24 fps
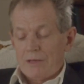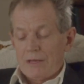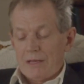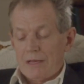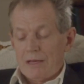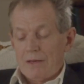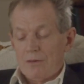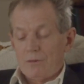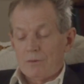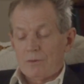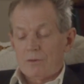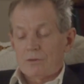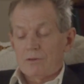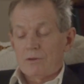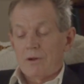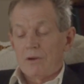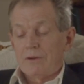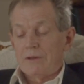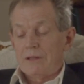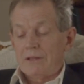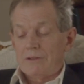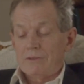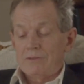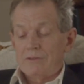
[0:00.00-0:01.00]
he looked
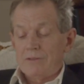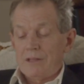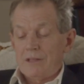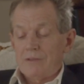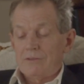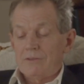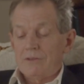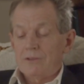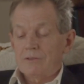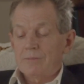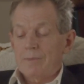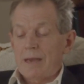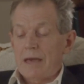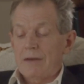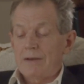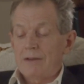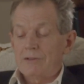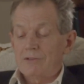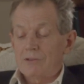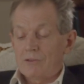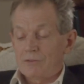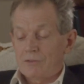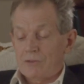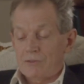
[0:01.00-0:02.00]
on his niece's
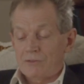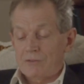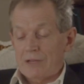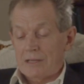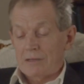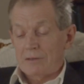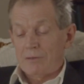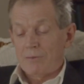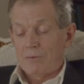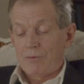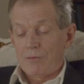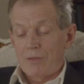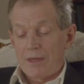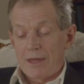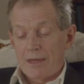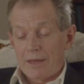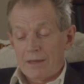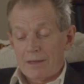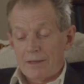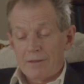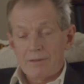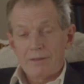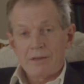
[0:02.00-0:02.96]
marriage as a settled thing,